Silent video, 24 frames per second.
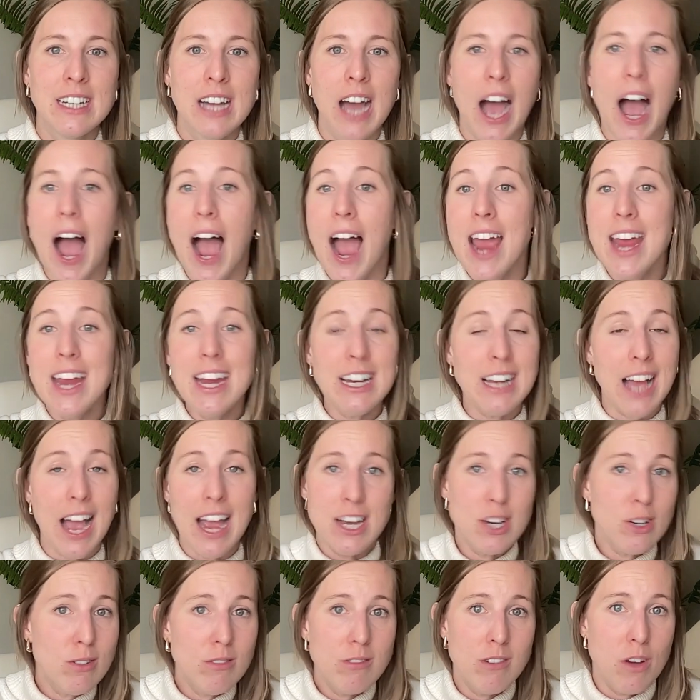I
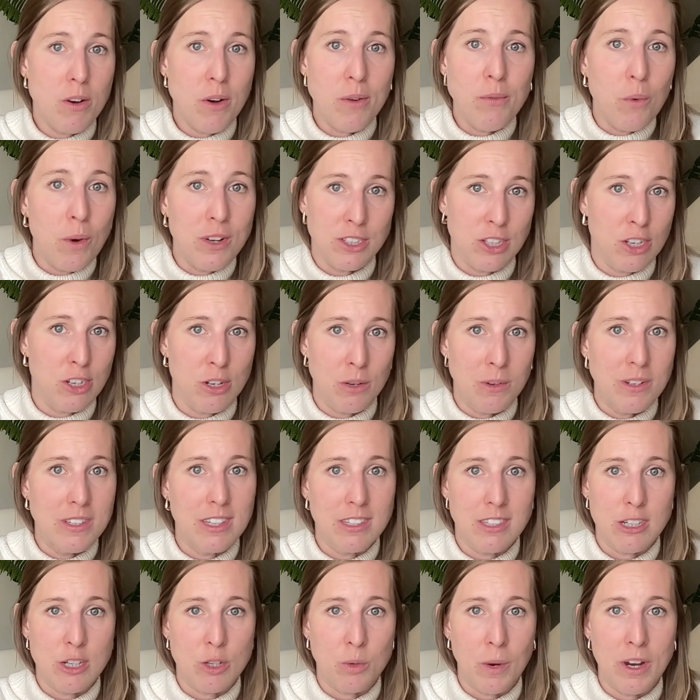don't know what to do in
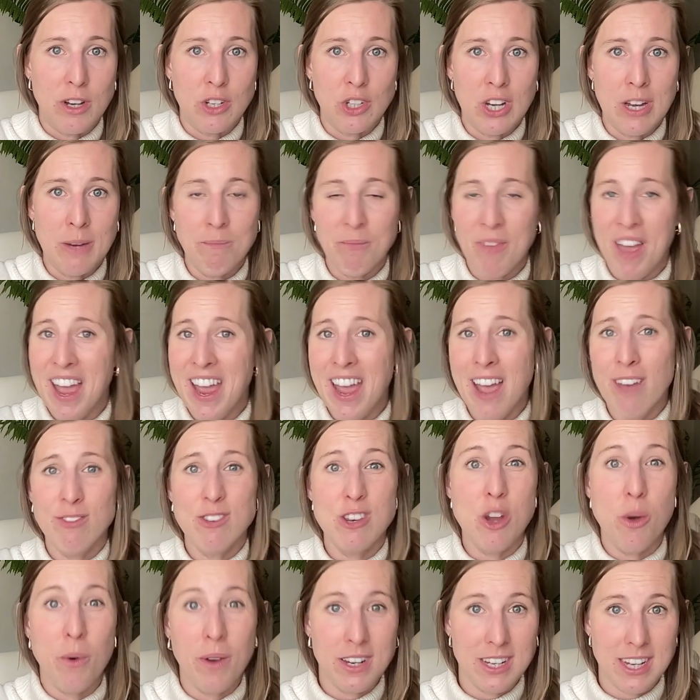this situation. I have
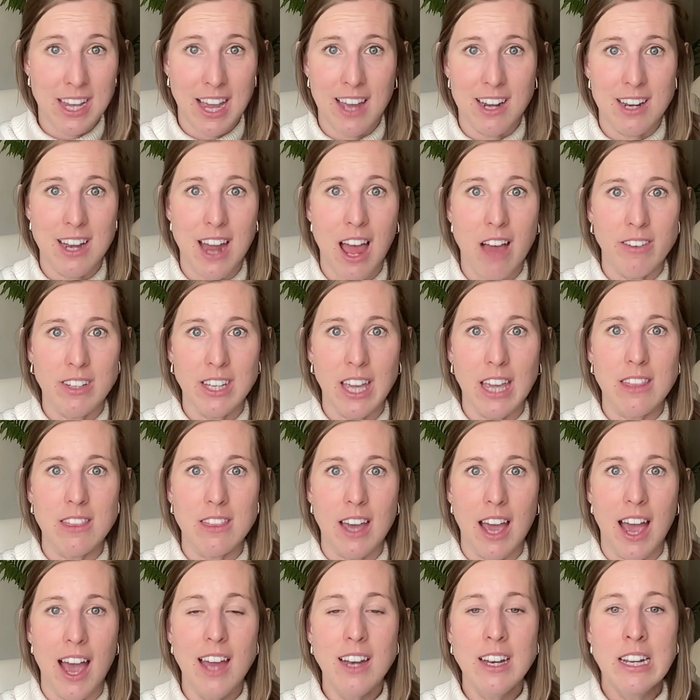no idea how to navigate
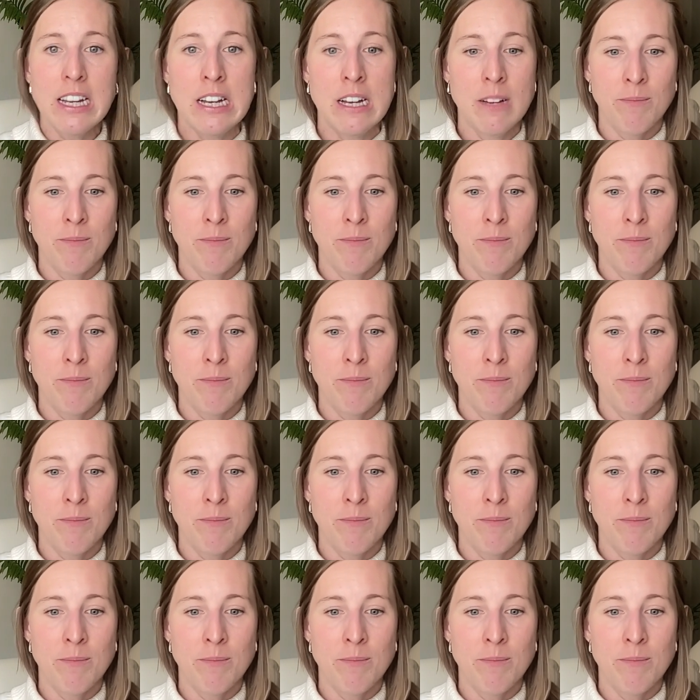that.